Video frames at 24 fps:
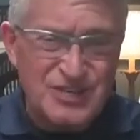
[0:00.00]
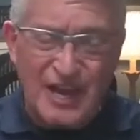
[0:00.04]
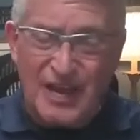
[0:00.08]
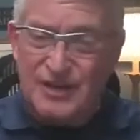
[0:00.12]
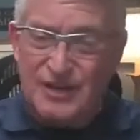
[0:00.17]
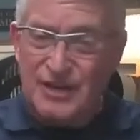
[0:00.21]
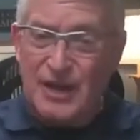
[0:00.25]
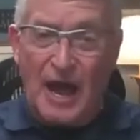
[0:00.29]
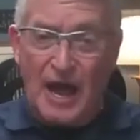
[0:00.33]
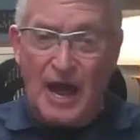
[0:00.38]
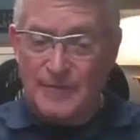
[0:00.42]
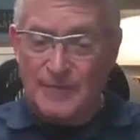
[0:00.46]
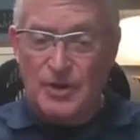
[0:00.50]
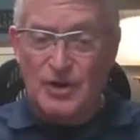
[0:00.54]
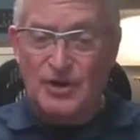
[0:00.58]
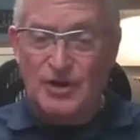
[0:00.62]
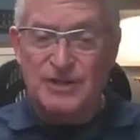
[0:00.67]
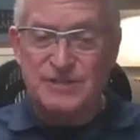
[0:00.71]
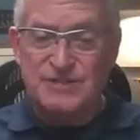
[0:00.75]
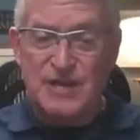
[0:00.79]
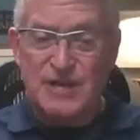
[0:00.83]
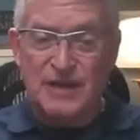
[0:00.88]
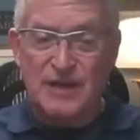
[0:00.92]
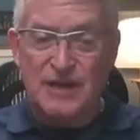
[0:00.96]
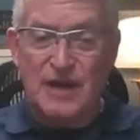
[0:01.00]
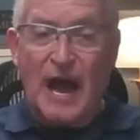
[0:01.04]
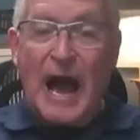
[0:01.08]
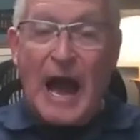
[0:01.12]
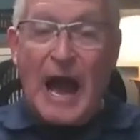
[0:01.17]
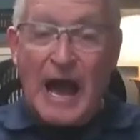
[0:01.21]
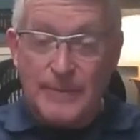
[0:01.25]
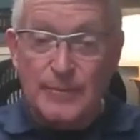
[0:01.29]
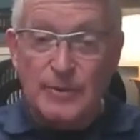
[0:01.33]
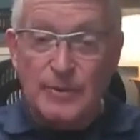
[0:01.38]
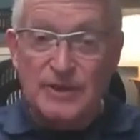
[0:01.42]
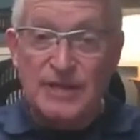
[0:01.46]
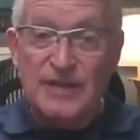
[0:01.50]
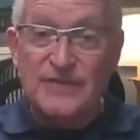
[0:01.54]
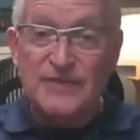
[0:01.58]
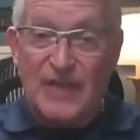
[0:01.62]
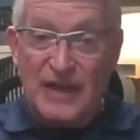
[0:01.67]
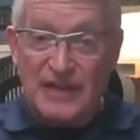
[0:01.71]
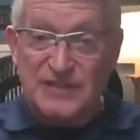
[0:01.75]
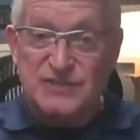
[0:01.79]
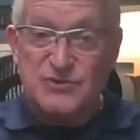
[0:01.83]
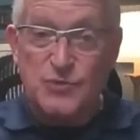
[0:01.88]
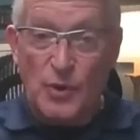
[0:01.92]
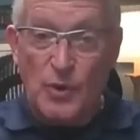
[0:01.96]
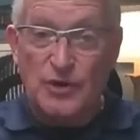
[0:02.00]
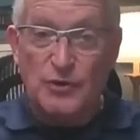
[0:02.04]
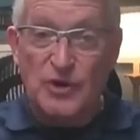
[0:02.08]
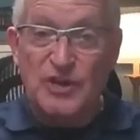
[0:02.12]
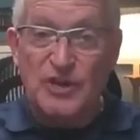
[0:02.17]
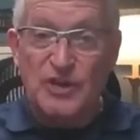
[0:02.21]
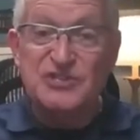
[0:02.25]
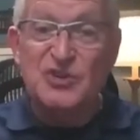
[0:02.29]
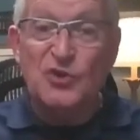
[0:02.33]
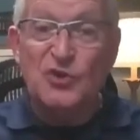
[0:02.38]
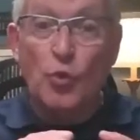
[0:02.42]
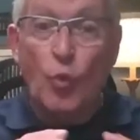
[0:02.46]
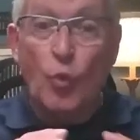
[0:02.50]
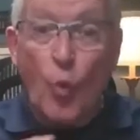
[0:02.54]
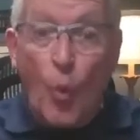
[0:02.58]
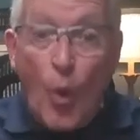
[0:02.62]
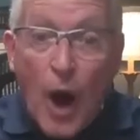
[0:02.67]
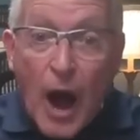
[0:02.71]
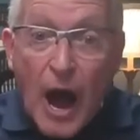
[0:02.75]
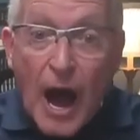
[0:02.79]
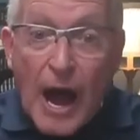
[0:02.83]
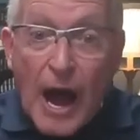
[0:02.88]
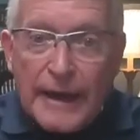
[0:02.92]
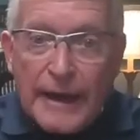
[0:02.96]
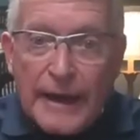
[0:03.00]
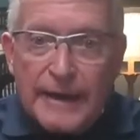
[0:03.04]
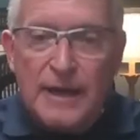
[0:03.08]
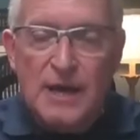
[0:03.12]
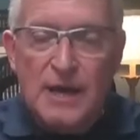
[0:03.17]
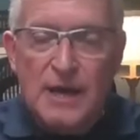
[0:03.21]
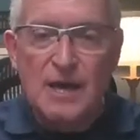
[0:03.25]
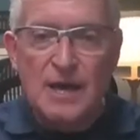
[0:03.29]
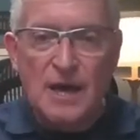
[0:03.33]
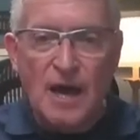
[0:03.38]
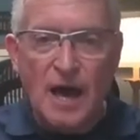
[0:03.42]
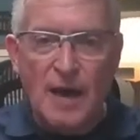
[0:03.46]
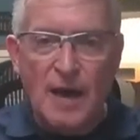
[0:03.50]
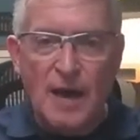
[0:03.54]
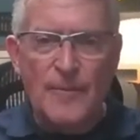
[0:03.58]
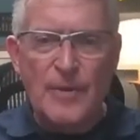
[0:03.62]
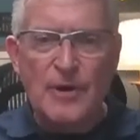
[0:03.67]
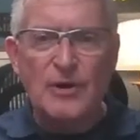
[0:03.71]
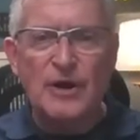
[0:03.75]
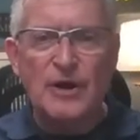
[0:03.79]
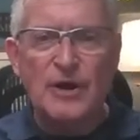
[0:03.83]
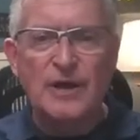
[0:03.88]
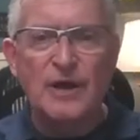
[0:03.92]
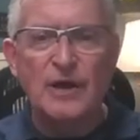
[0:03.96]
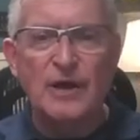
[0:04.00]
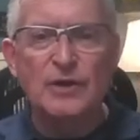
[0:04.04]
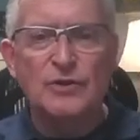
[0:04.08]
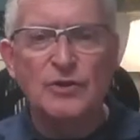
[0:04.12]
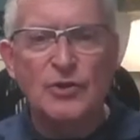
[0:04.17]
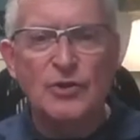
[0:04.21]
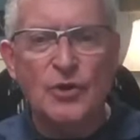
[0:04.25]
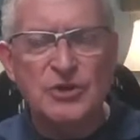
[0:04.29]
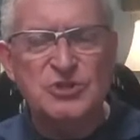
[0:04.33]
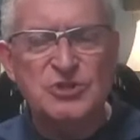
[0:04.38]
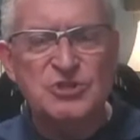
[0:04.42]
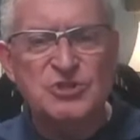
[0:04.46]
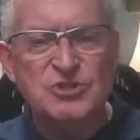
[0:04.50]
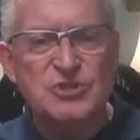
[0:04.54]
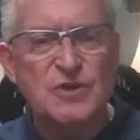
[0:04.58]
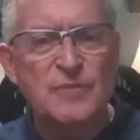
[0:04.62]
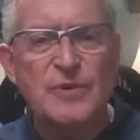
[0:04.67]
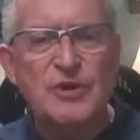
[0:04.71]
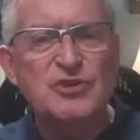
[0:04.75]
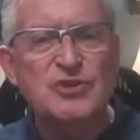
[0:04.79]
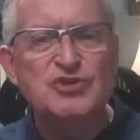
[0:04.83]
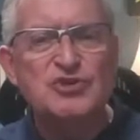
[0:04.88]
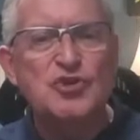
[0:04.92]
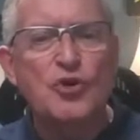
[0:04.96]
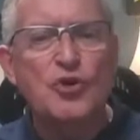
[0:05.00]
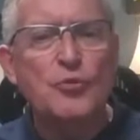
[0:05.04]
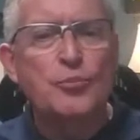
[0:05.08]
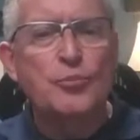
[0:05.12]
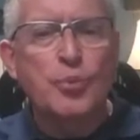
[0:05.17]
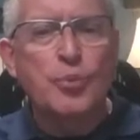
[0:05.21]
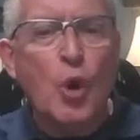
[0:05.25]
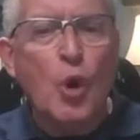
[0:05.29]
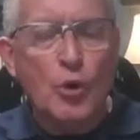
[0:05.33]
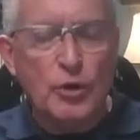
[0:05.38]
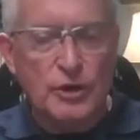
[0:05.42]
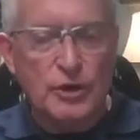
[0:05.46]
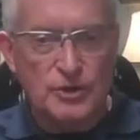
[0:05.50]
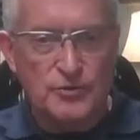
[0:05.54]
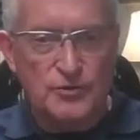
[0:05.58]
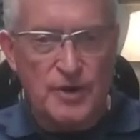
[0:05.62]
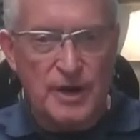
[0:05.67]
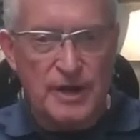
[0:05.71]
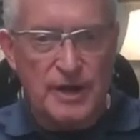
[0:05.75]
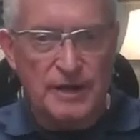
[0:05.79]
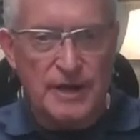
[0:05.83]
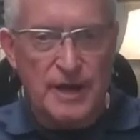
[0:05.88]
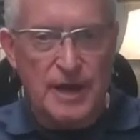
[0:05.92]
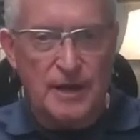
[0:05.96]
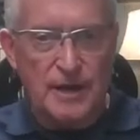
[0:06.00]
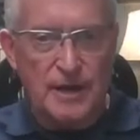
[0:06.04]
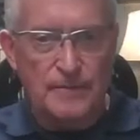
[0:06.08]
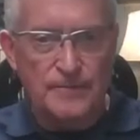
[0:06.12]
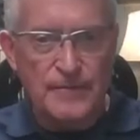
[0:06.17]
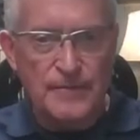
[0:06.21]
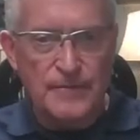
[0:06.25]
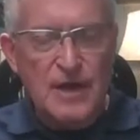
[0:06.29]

And I'm here to tell you, I believe that's one reason why America looks to be so broken right now.